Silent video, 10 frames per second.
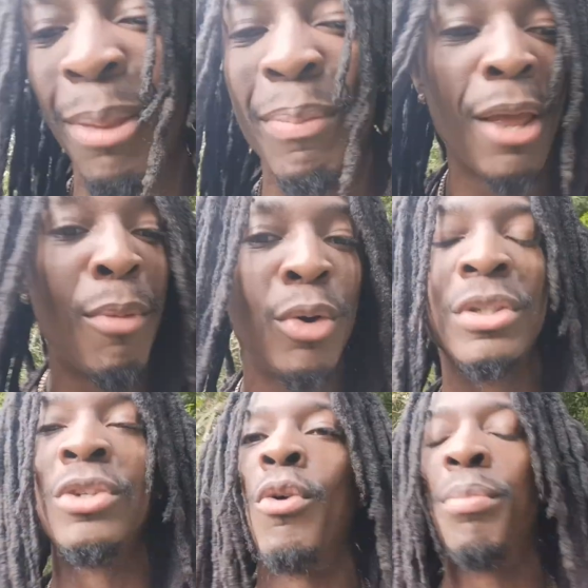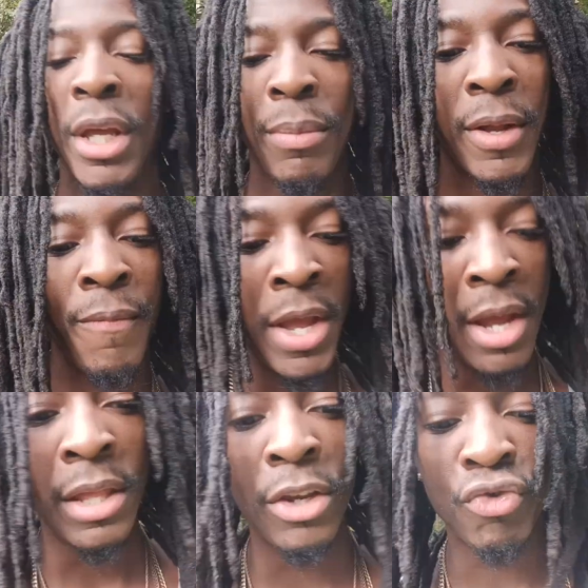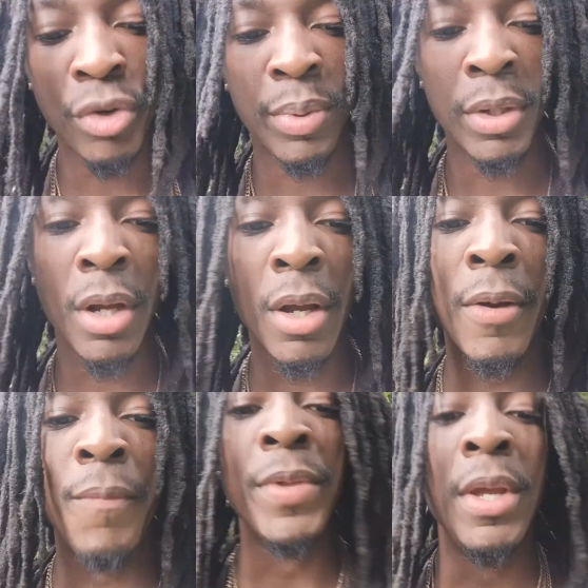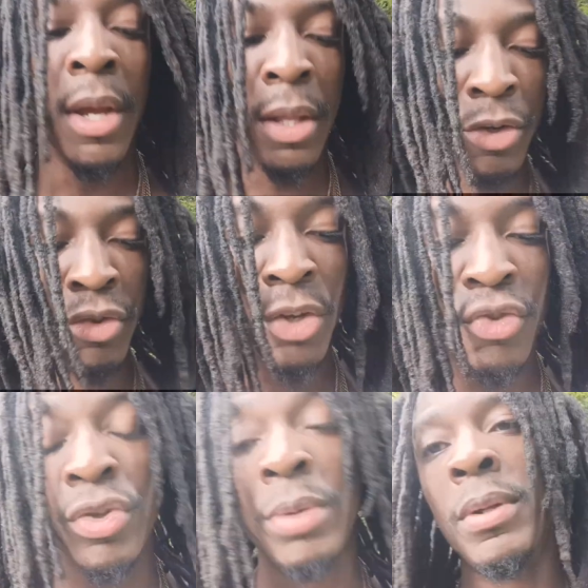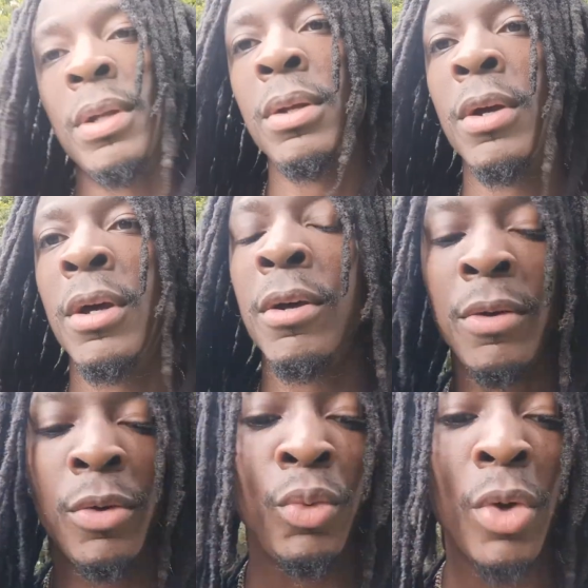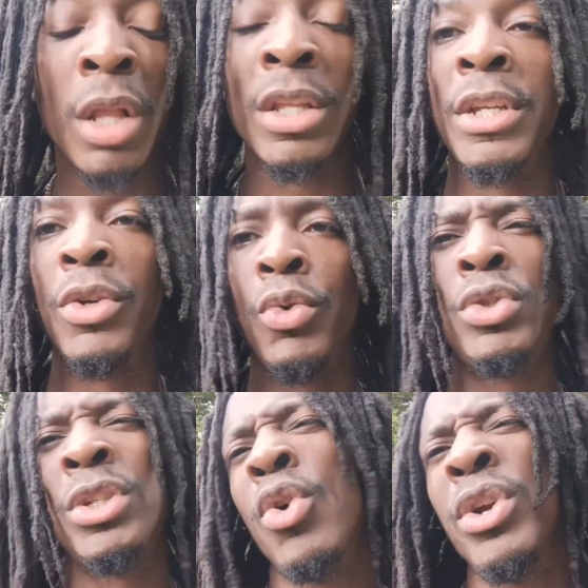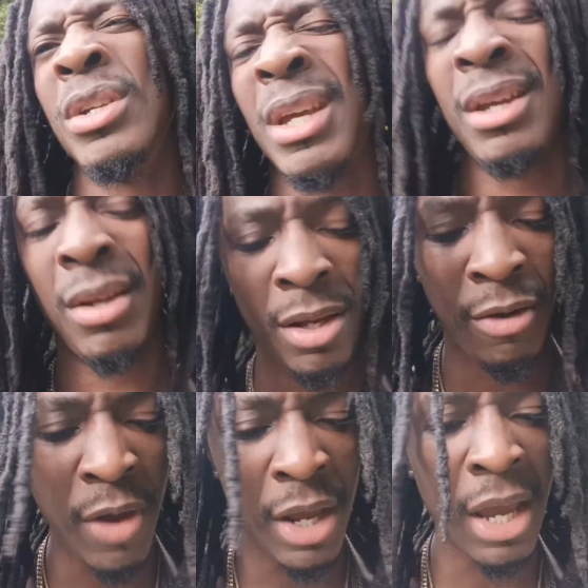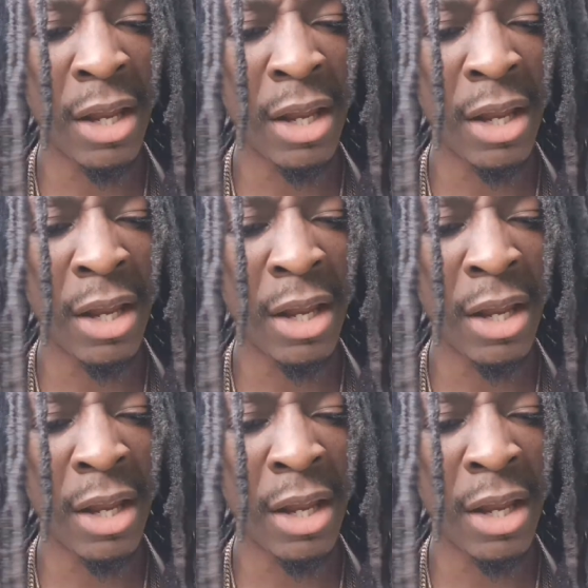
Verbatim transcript: but they mostly don't play, man. They stripped it. Um, they they stripped uh, Alexander Usyk, or you could say he vacated,